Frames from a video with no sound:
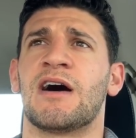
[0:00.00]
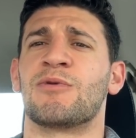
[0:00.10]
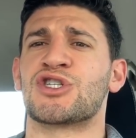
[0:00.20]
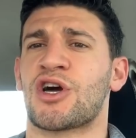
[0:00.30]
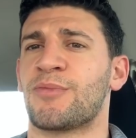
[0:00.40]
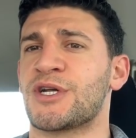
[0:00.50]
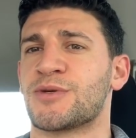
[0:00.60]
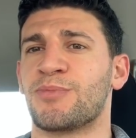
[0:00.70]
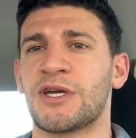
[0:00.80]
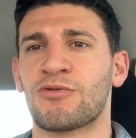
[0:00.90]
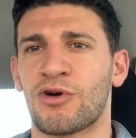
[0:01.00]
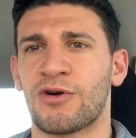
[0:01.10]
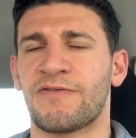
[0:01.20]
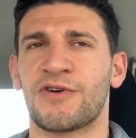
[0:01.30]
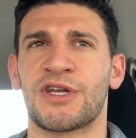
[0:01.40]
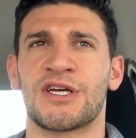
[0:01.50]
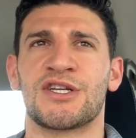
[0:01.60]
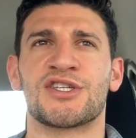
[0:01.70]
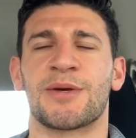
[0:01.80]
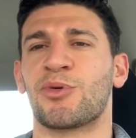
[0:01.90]
We shot a bunch of B-roll
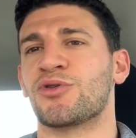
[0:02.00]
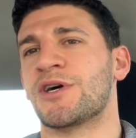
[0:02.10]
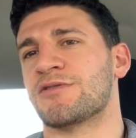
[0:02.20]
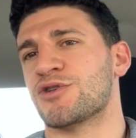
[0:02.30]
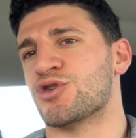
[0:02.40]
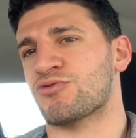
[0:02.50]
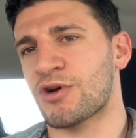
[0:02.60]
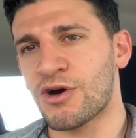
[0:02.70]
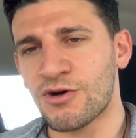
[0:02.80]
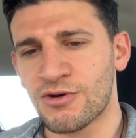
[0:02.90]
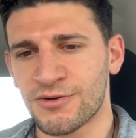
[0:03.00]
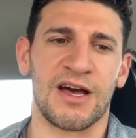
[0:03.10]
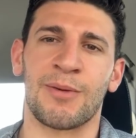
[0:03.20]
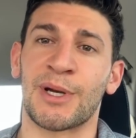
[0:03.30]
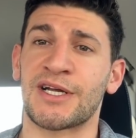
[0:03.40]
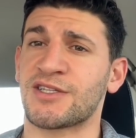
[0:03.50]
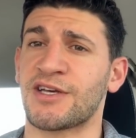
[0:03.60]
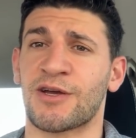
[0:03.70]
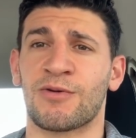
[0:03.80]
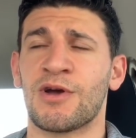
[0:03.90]
footage. They pulled out the drone. I got to
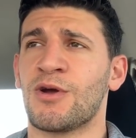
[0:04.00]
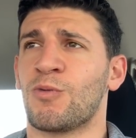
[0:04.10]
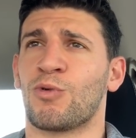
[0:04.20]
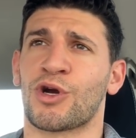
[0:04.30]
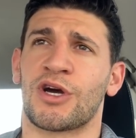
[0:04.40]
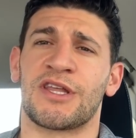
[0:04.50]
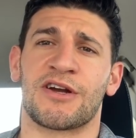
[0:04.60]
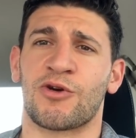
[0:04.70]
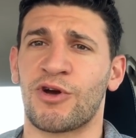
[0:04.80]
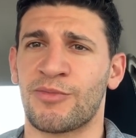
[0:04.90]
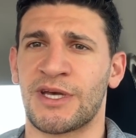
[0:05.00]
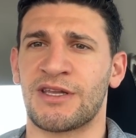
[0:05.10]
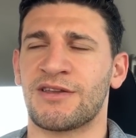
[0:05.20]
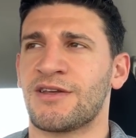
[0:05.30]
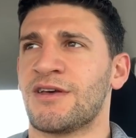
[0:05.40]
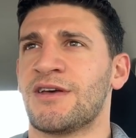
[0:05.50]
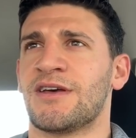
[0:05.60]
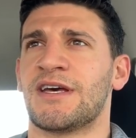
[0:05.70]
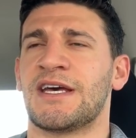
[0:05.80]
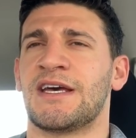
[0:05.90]
like work on their equipment,
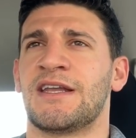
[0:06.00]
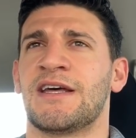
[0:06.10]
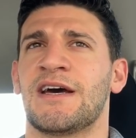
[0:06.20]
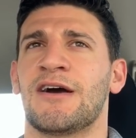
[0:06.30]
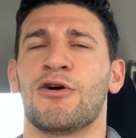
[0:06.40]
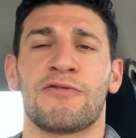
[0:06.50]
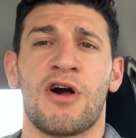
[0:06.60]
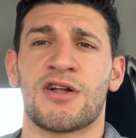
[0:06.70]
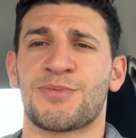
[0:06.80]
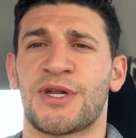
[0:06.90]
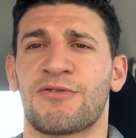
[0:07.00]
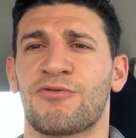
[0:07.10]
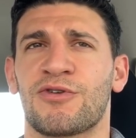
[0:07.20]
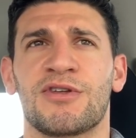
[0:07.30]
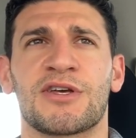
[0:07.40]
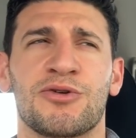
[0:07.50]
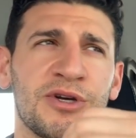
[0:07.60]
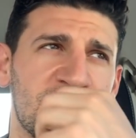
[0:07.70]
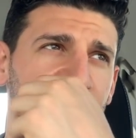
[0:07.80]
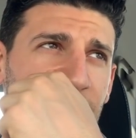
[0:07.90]
and overall it's been a really cool
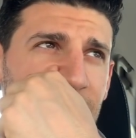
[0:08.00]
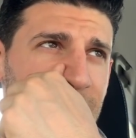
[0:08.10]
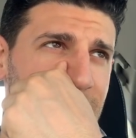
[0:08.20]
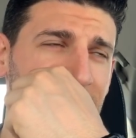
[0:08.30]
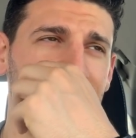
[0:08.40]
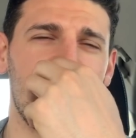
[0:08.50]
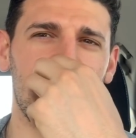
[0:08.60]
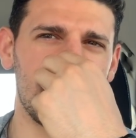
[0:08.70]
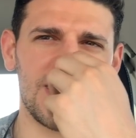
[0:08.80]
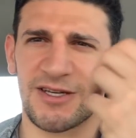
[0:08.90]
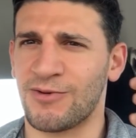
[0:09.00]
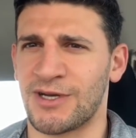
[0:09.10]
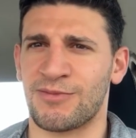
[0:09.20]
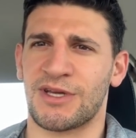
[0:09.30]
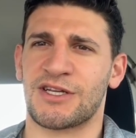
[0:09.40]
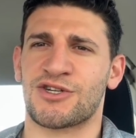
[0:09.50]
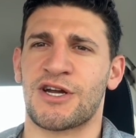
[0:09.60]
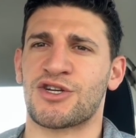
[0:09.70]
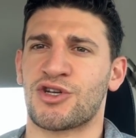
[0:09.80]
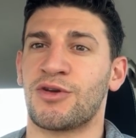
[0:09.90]
experience. And basically what I'm like
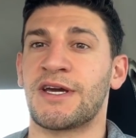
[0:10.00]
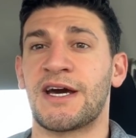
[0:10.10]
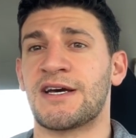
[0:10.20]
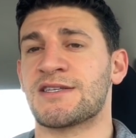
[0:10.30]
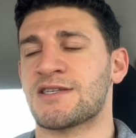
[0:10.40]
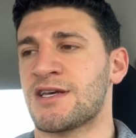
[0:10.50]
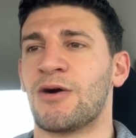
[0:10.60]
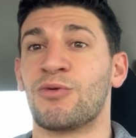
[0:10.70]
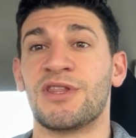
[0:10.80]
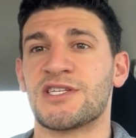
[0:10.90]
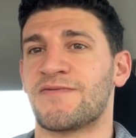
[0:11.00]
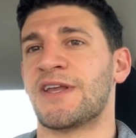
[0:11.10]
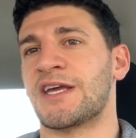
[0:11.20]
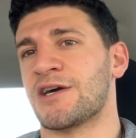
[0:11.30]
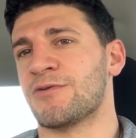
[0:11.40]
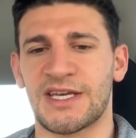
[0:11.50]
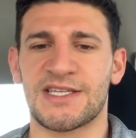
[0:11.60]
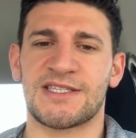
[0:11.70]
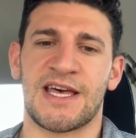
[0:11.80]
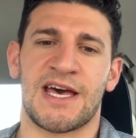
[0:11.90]
trying to show you guys with this video
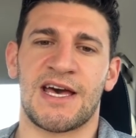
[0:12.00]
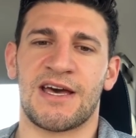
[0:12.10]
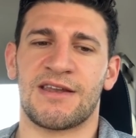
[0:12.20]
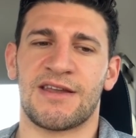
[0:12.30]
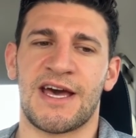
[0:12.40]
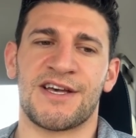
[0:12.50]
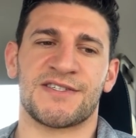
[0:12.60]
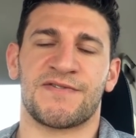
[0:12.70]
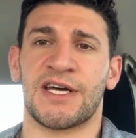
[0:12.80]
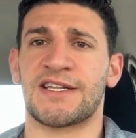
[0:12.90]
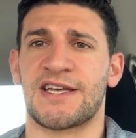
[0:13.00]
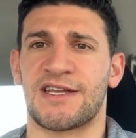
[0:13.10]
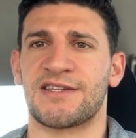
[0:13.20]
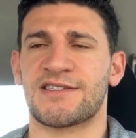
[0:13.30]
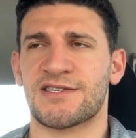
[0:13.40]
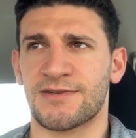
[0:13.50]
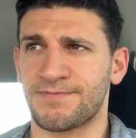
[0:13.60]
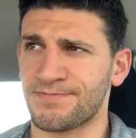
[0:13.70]
is that as flight attendants,